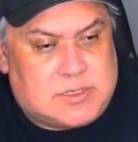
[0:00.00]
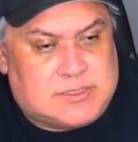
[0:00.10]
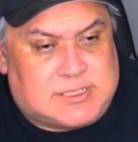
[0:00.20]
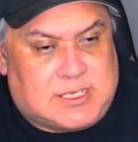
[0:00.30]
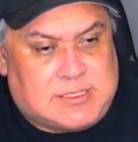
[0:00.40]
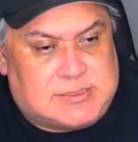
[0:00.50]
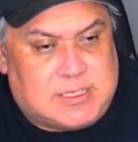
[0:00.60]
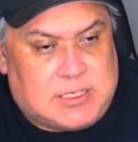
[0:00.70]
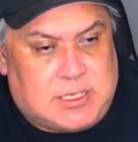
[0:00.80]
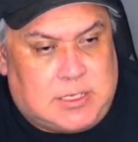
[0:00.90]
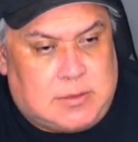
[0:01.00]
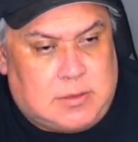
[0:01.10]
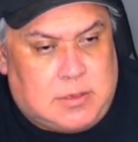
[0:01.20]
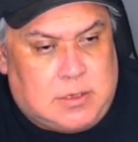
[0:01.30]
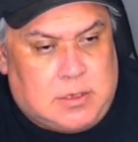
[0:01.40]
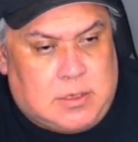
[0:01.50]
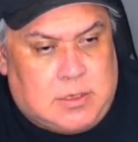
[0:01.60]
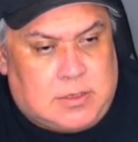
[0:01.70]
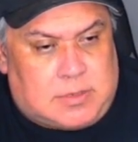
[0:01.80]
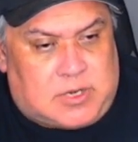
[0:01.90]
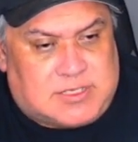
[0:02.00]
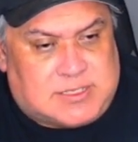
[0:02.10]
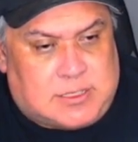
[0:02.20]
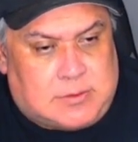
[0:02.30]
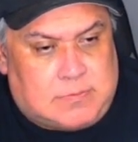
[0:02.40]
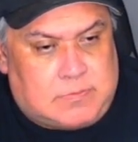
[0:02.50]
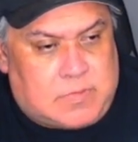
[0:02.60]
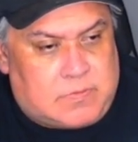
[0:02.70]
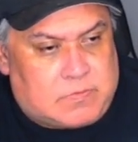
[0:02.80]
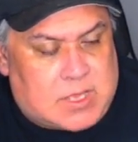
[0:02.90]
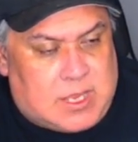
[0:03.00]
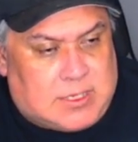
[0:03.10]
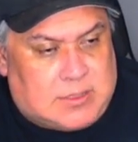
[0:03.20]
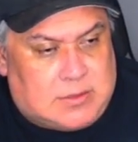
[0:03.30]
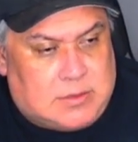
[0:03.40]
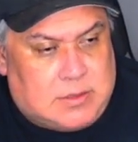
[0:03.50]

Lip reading: says the president, a